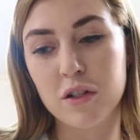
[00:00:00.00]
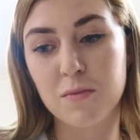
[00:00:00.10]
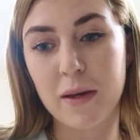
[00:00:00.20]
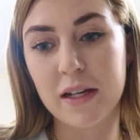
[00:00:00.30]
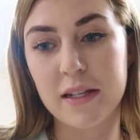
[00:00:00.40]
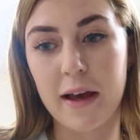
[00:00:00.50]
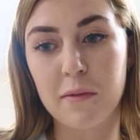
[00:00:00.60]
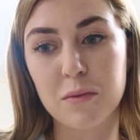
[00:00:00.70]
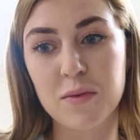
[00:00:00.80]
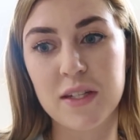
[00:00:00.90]
just because it
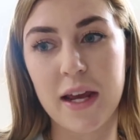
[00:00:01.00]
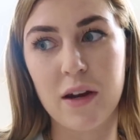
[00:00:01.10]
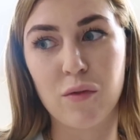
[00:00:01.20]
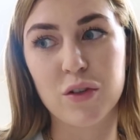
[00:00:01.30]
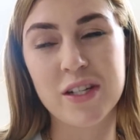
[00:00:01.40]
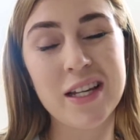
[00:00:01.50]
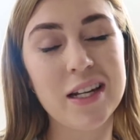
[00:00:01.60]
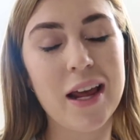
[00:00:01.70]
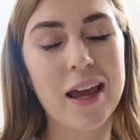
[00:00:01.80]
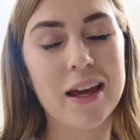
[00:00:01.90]
helps me stay in
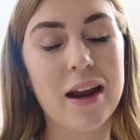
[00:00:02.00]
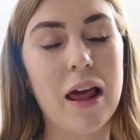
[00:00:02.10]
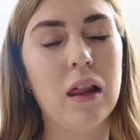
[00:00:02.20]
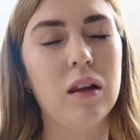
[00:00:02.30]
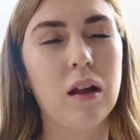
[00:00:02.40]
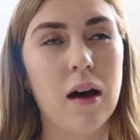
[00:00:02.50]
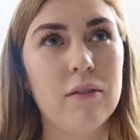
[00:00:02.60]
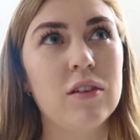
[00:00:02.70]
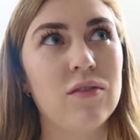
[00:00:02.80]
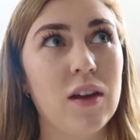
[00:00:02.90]
routine and I
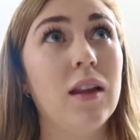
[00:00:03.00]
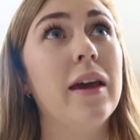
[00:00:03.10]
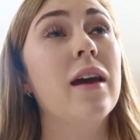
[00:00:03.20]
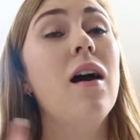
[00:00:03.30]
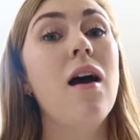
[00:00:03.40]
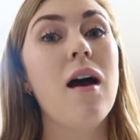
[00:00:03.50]
love the feeling